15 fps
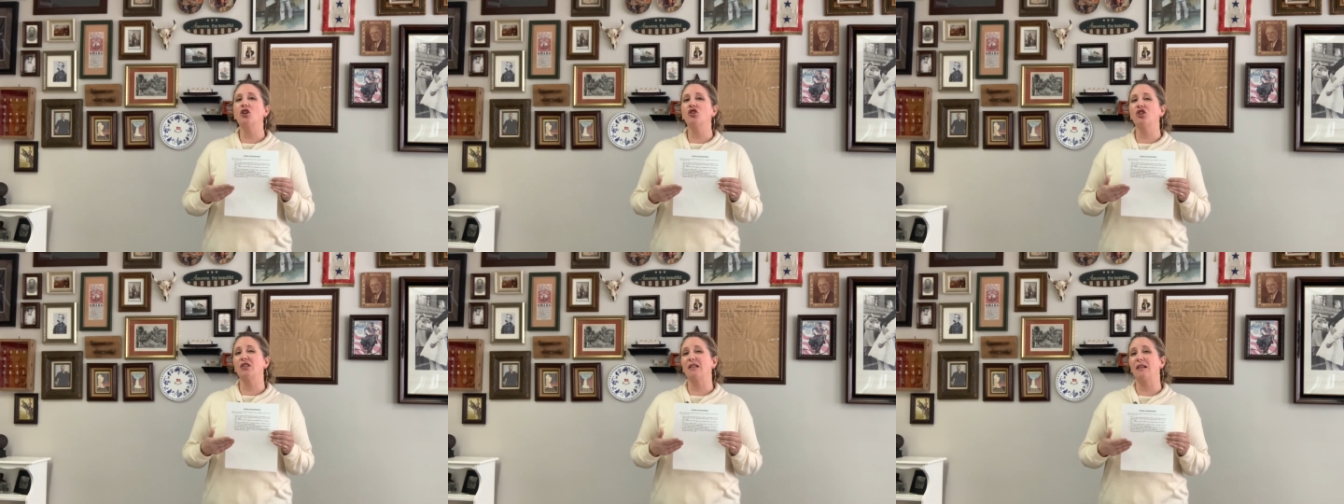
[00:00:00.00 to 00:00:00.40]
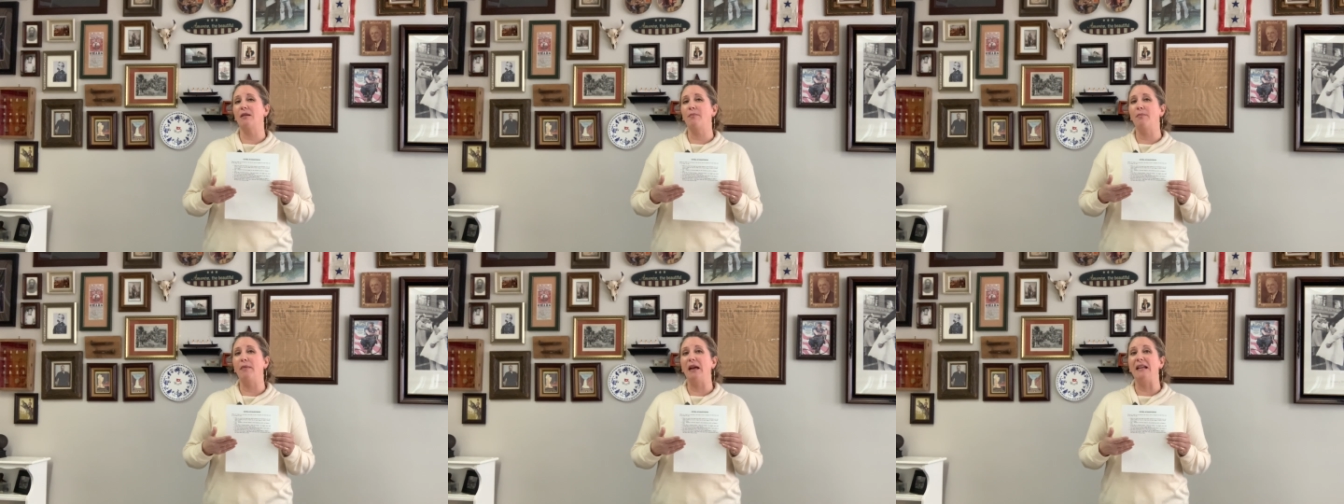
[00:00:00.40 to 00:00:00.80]
just
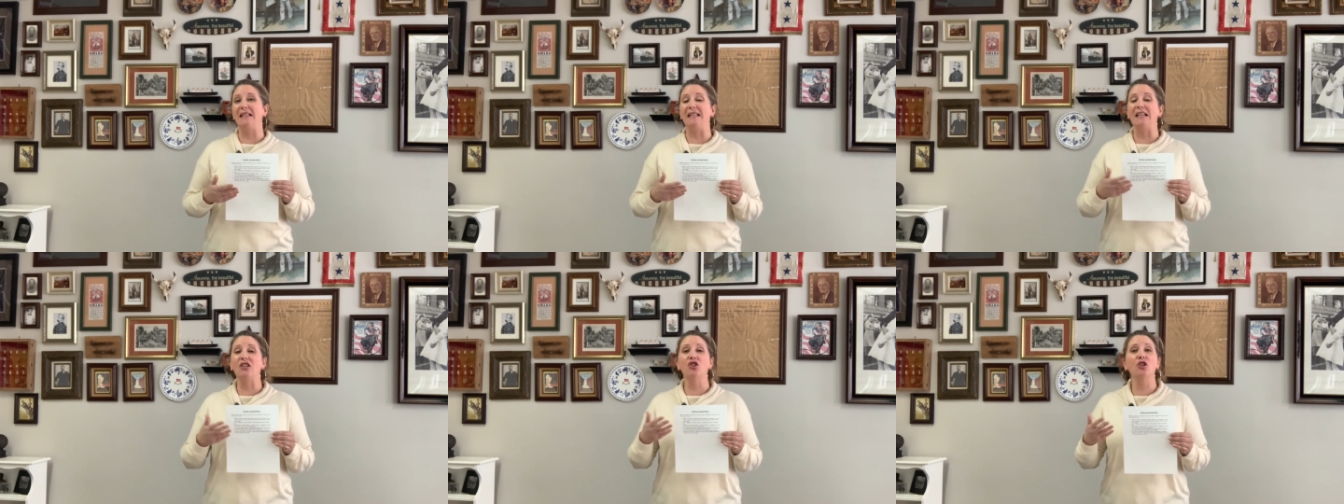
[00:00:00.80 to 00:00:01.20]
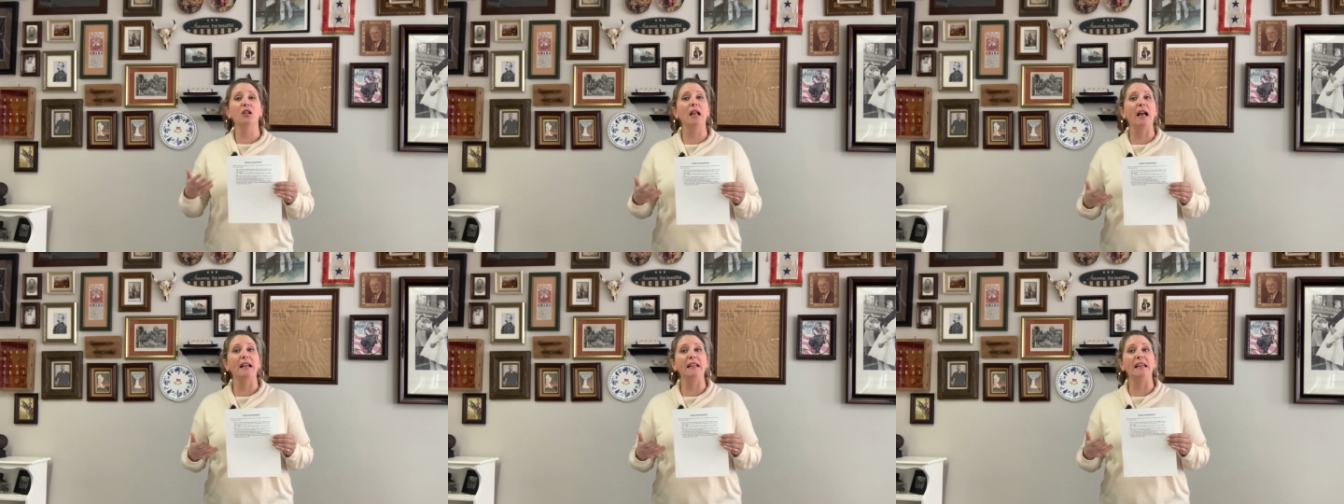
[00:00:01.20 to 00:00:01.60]
some additional
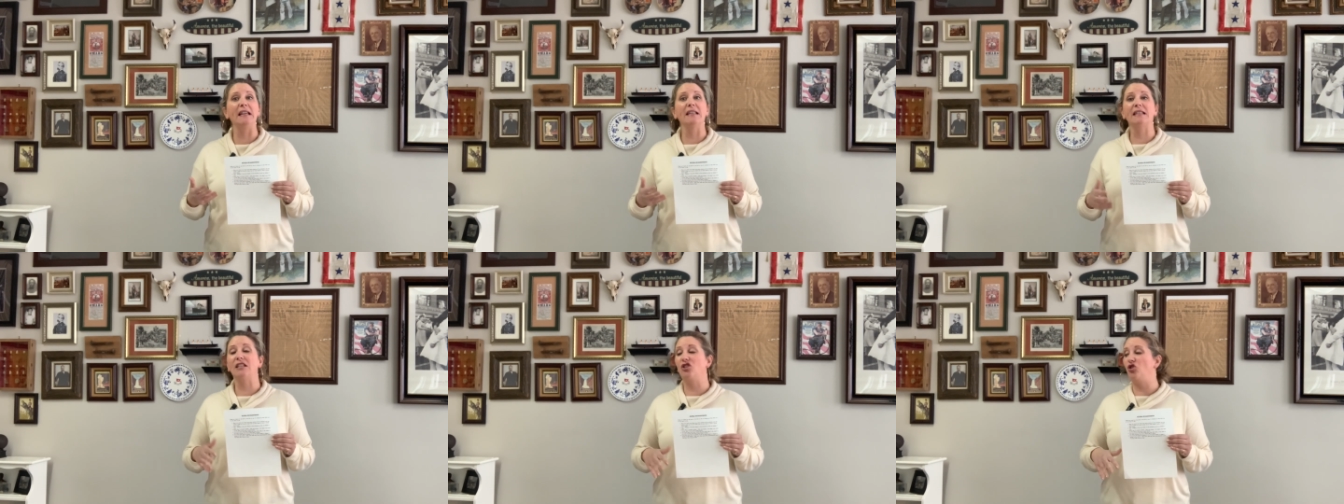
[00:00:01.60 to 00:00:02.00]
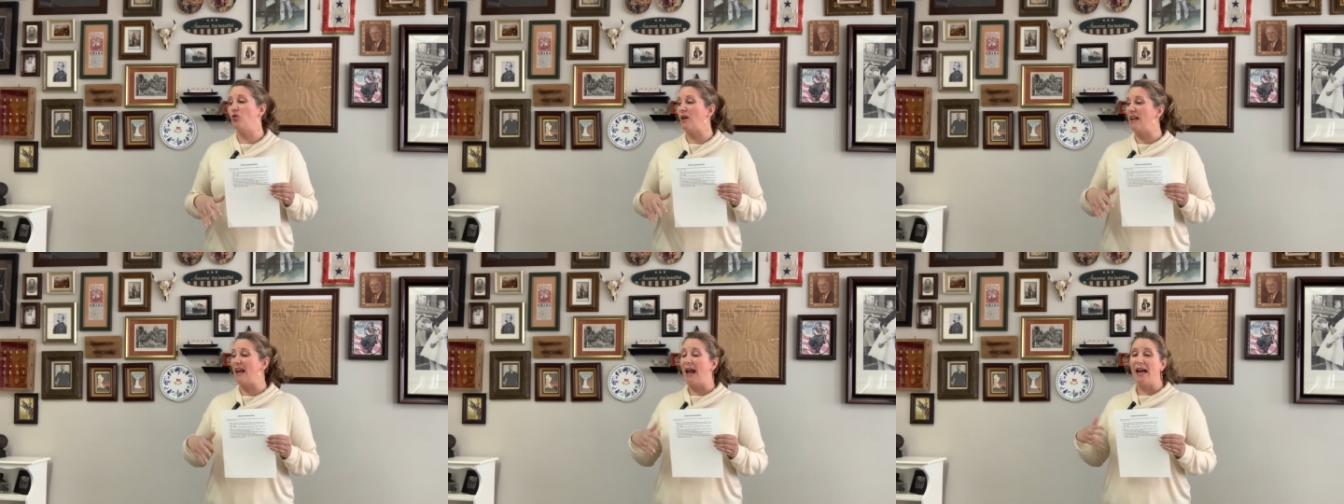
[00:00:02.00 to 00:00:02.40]
ideas that you
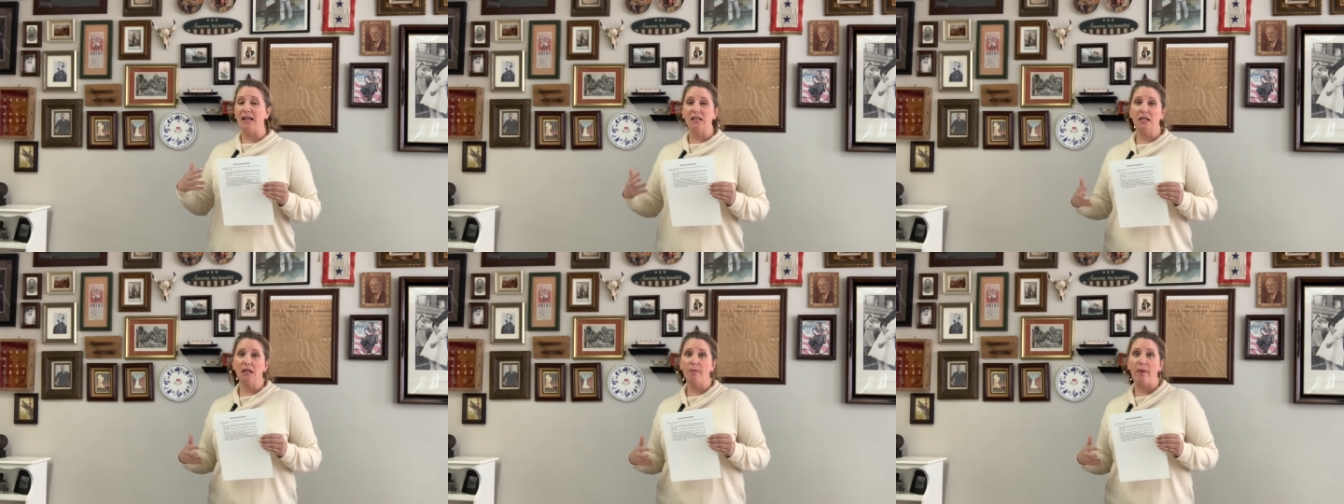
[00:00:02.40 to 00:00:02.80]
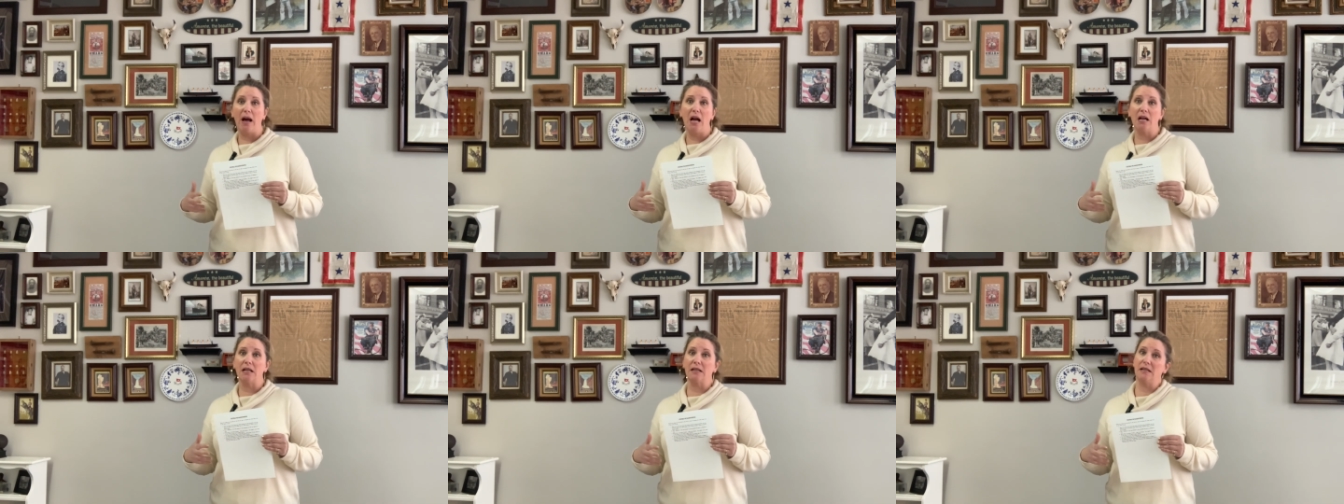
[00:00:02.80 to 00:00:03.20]
can add to the
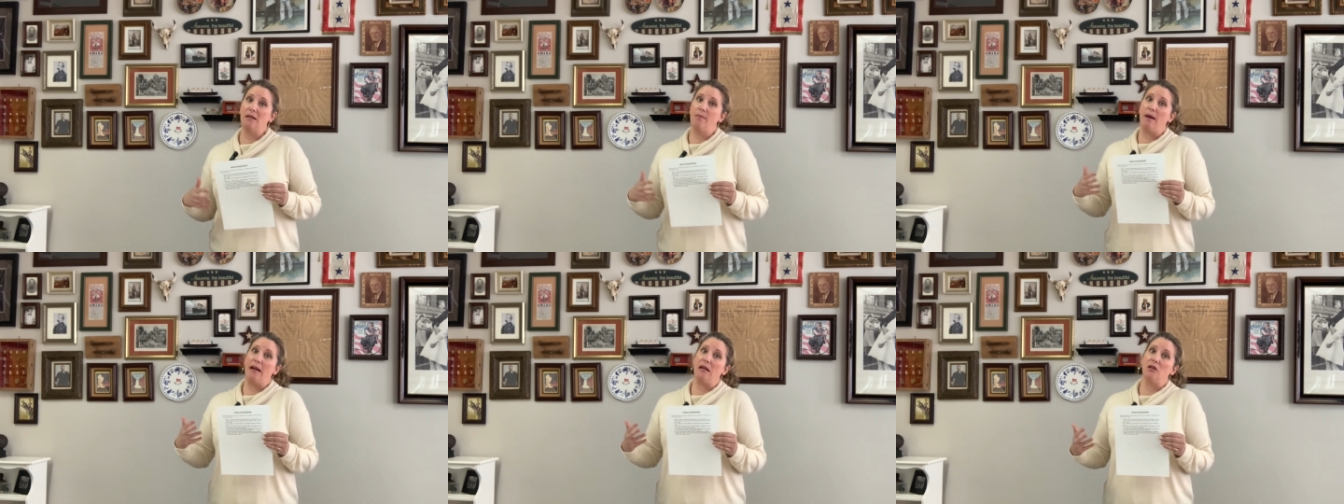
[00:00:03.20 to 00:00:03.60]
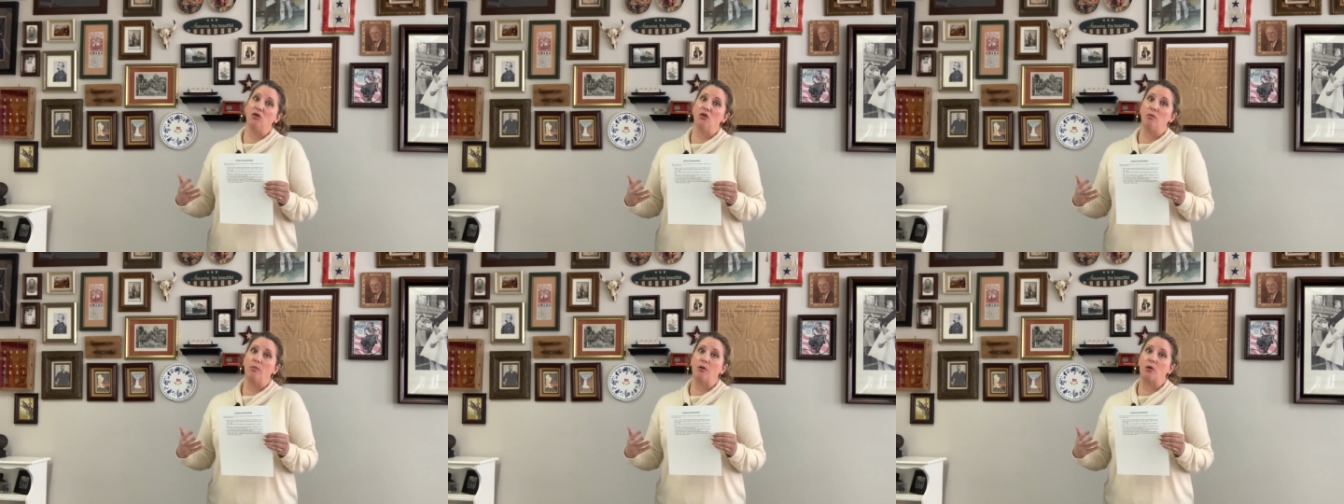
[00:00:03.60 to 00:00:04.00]
box to make it
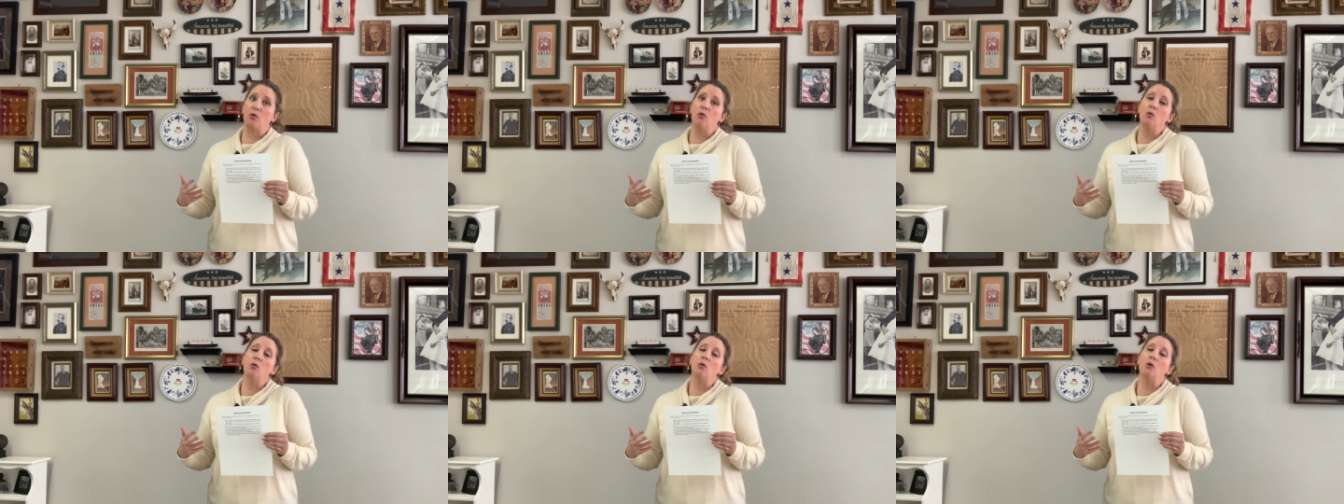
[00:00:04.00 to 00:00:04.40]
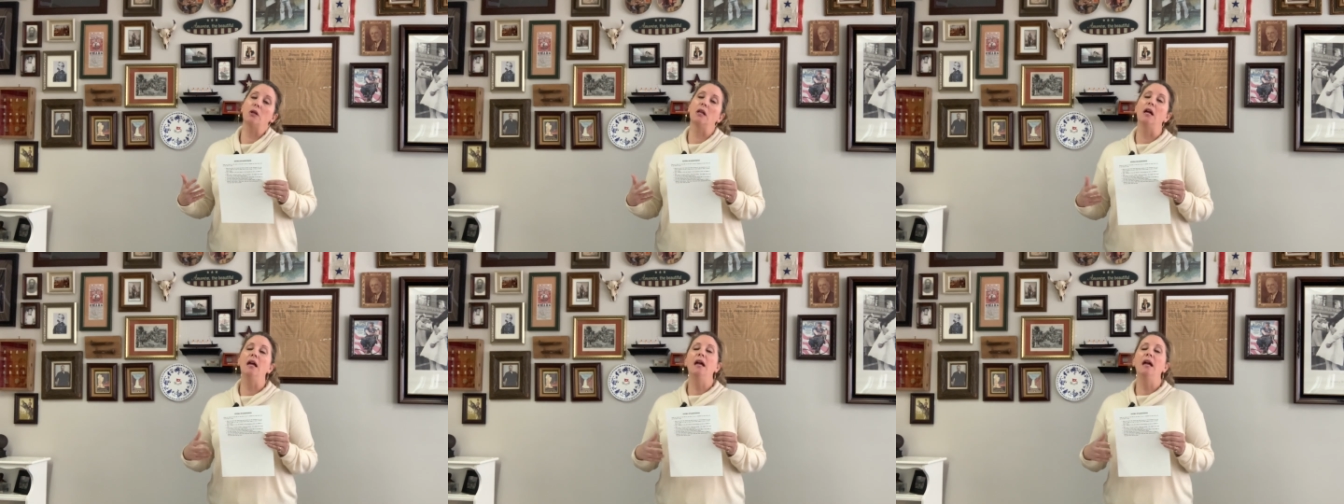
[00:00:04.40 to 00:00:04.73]
super cool.